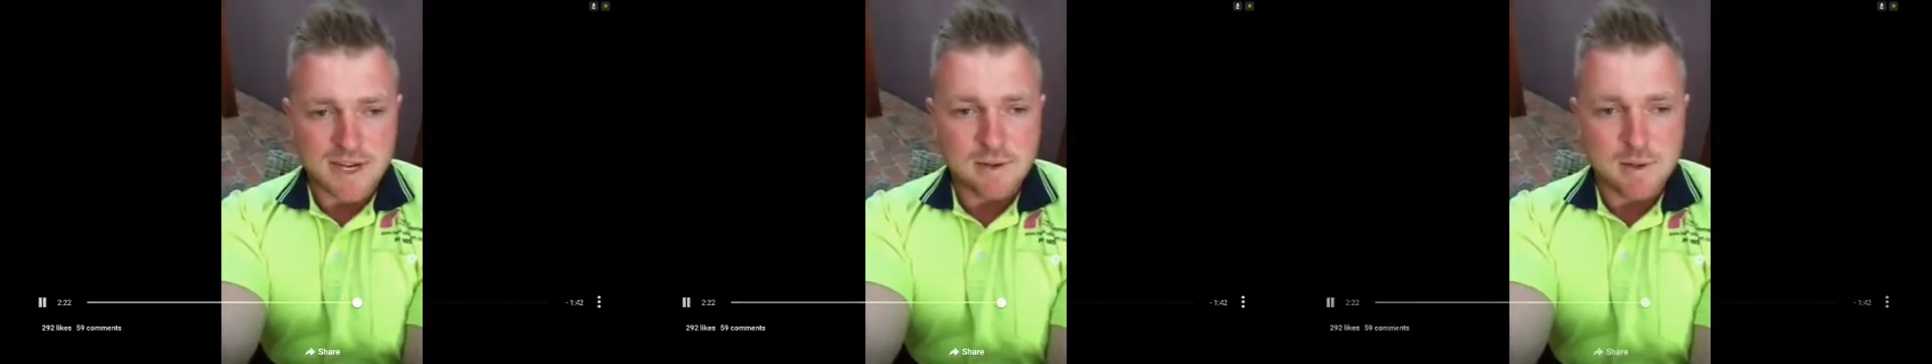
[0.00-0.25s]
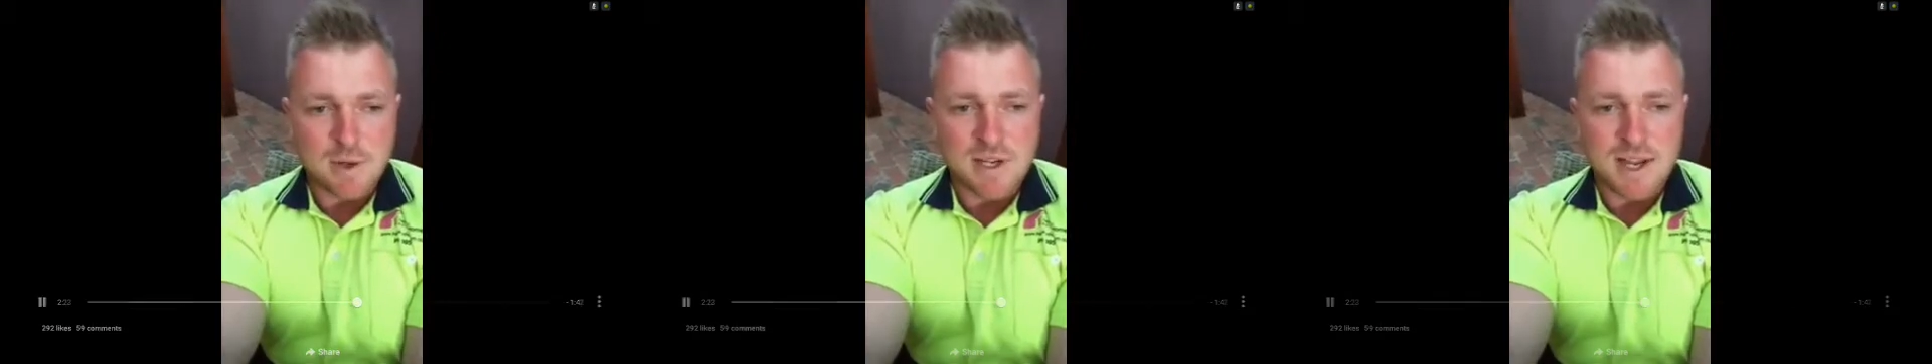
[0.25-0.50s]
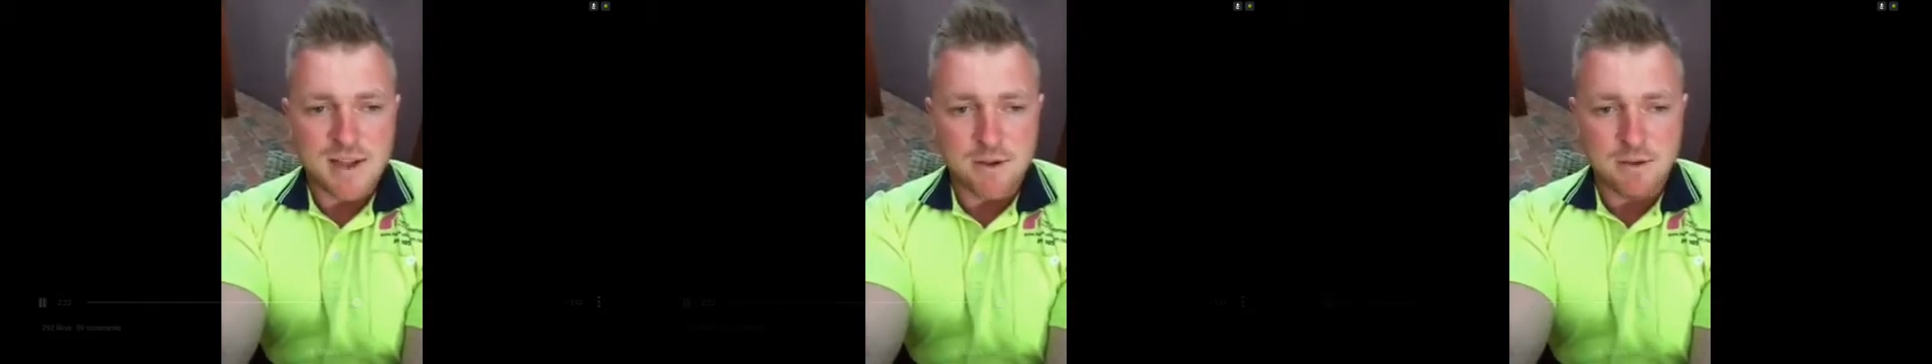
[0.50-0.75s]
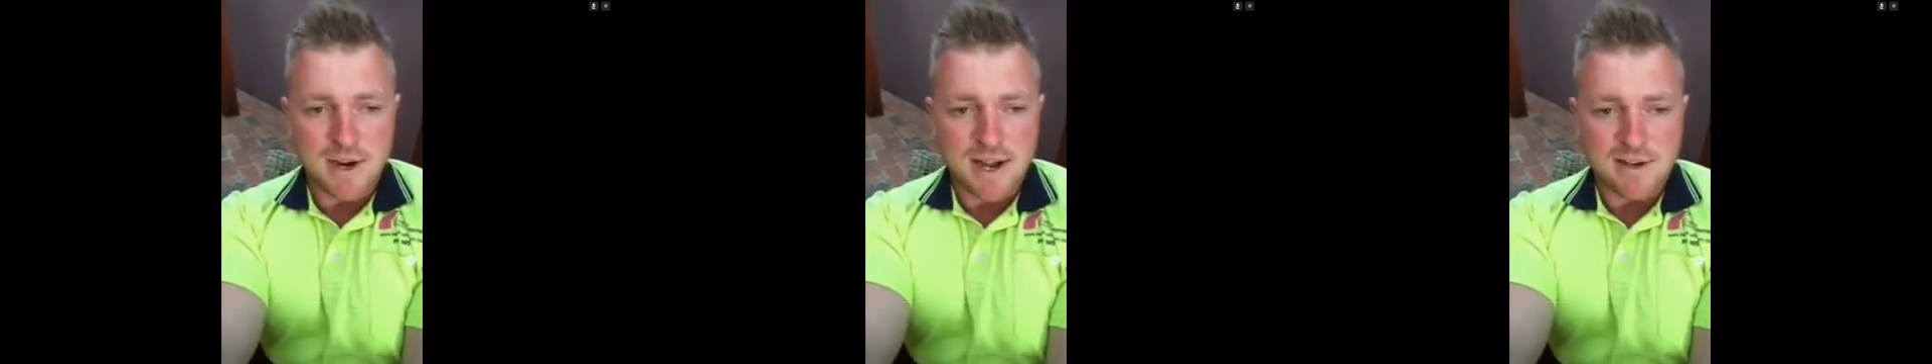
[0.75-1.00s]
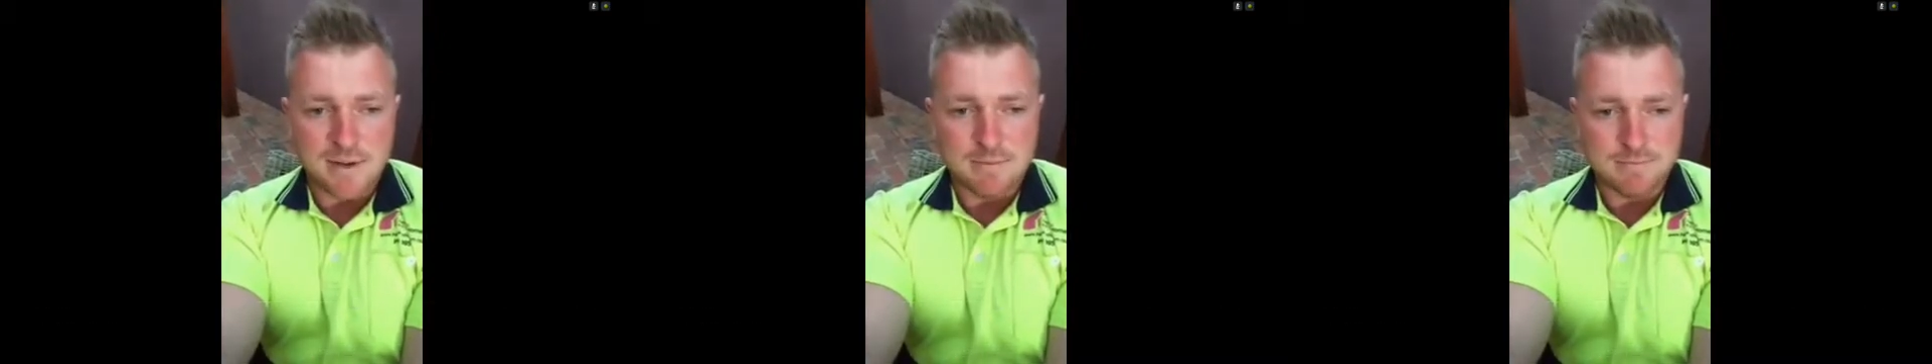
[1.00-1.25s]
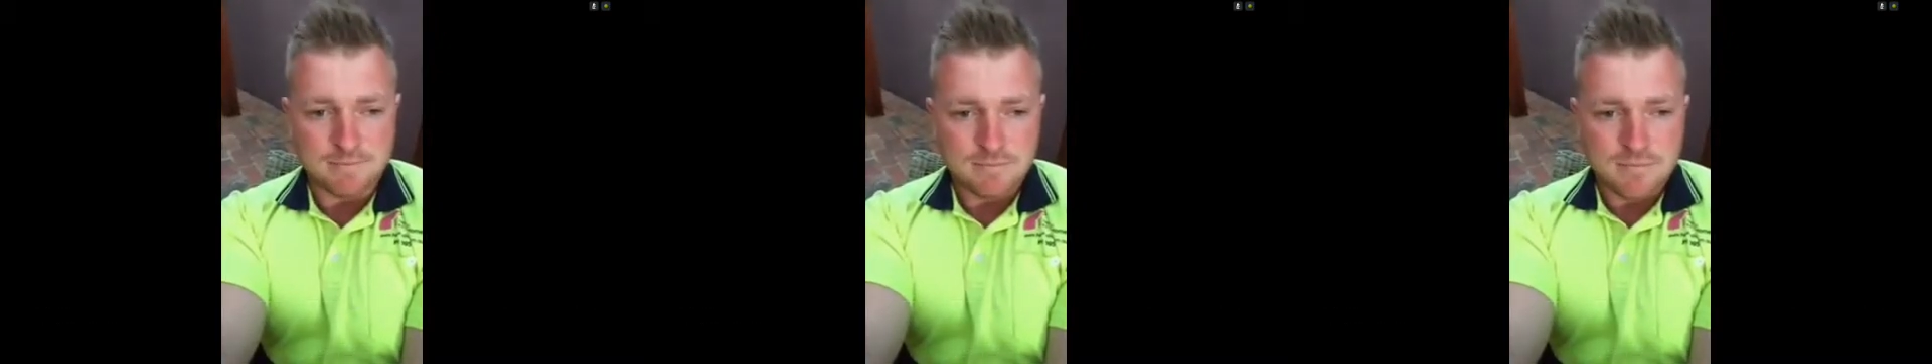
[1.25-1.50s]
and everybody gathered around
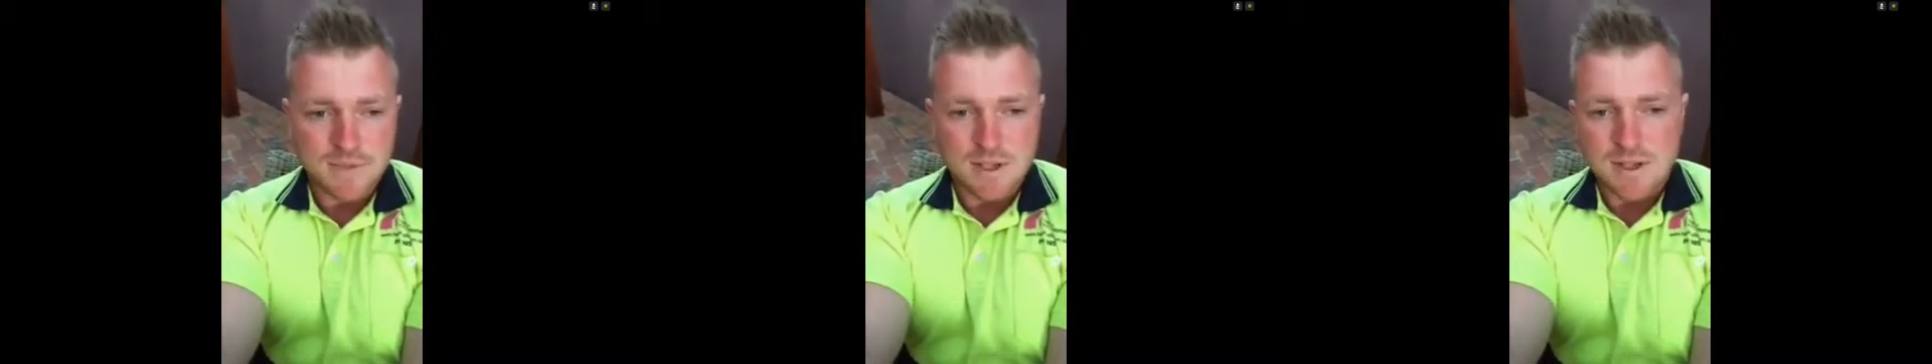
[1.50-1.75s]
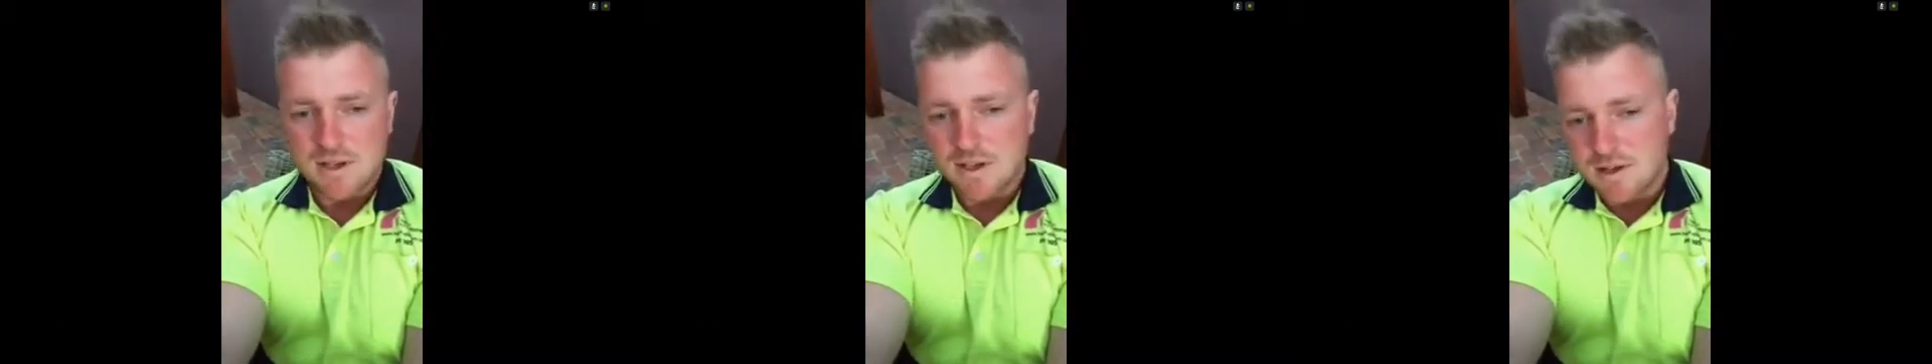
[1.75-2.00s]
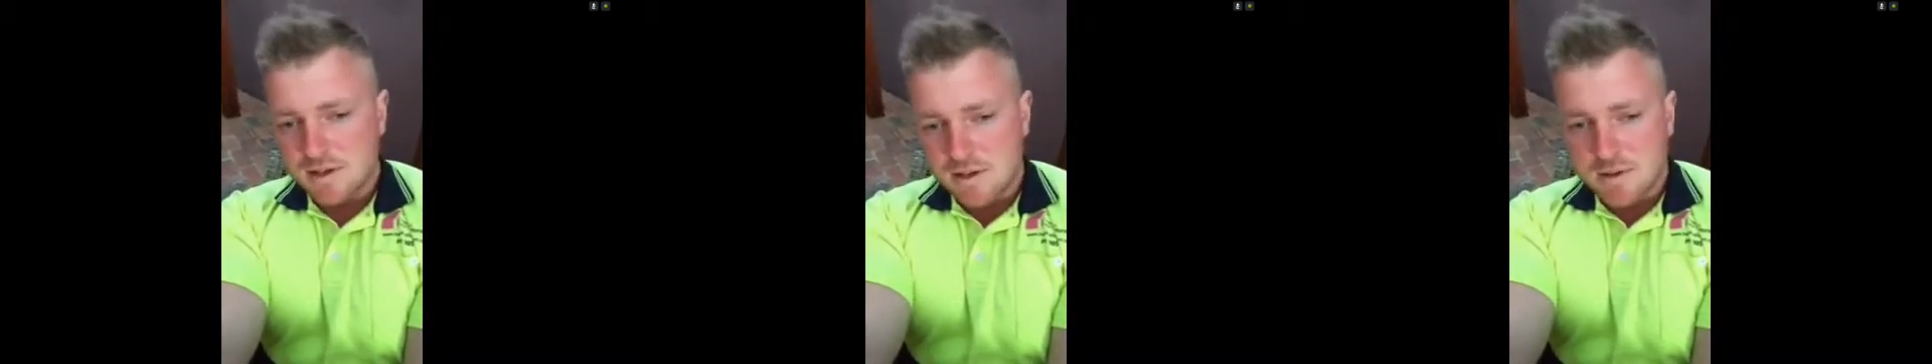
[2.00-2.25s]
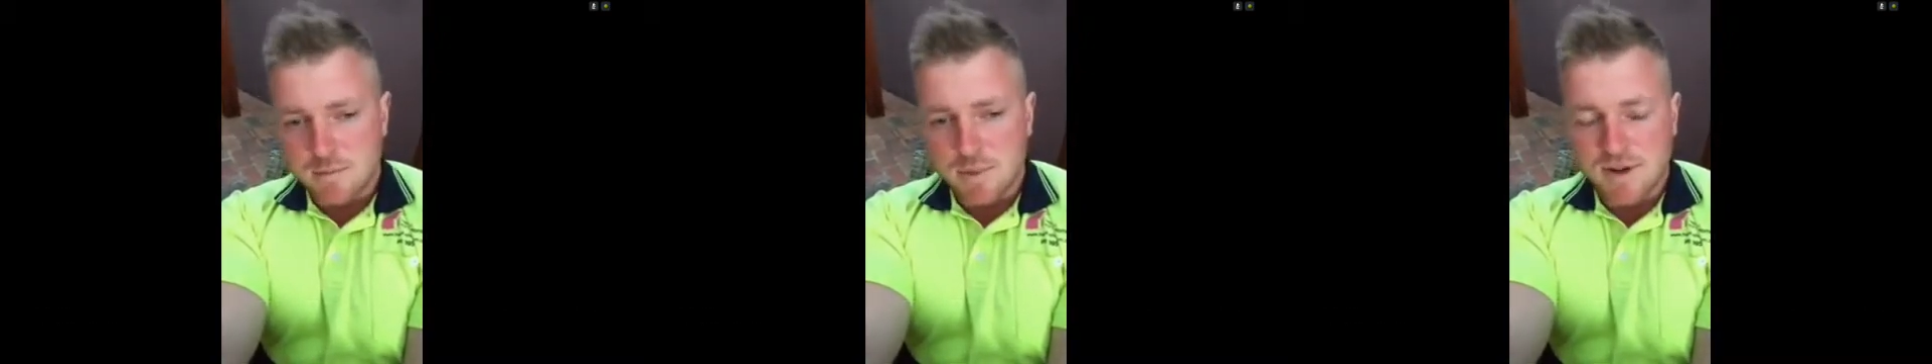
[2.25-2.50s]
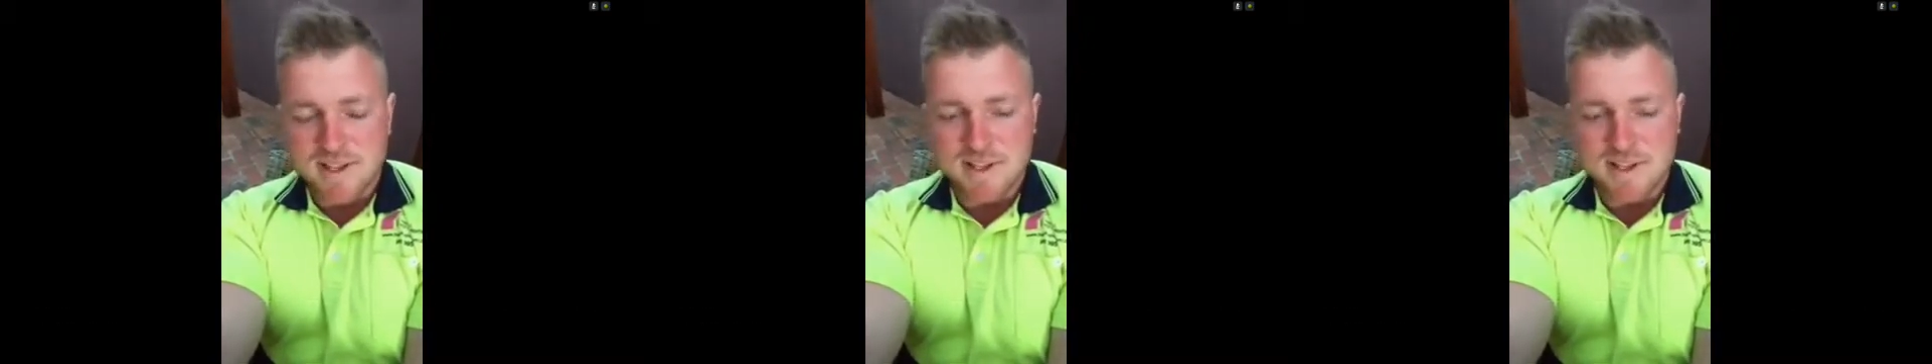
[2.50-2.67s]
him. By